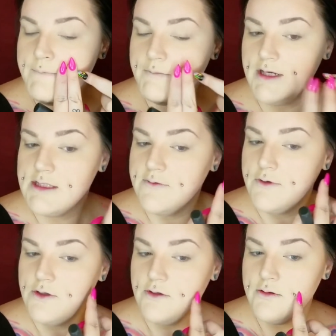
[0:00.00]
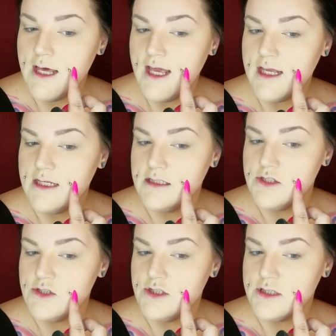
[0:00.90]
because if you do that, it's
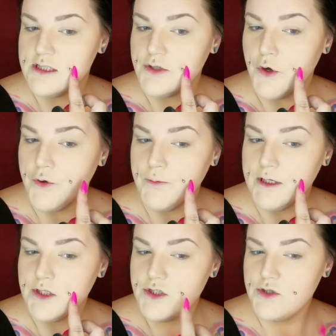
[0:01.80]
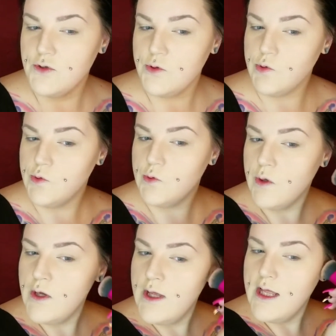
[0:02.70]
just going to
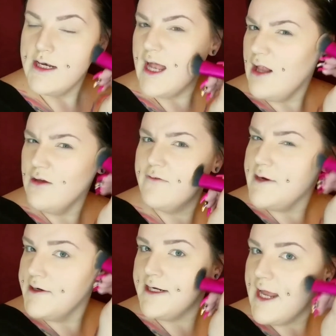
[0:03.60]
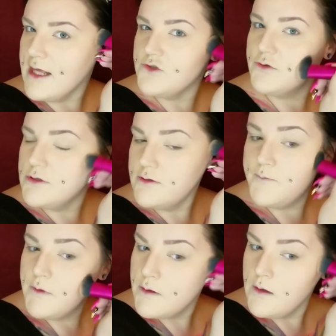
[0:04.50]
not look very natural.
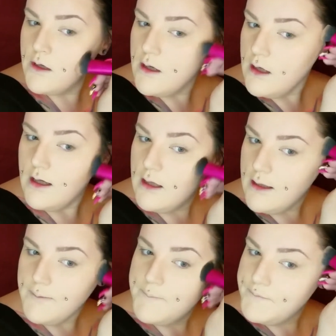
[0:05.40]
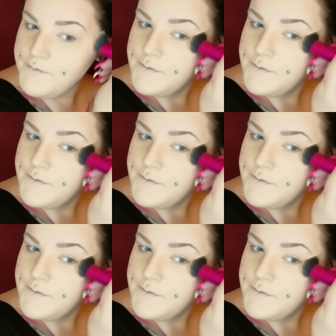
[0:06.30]
I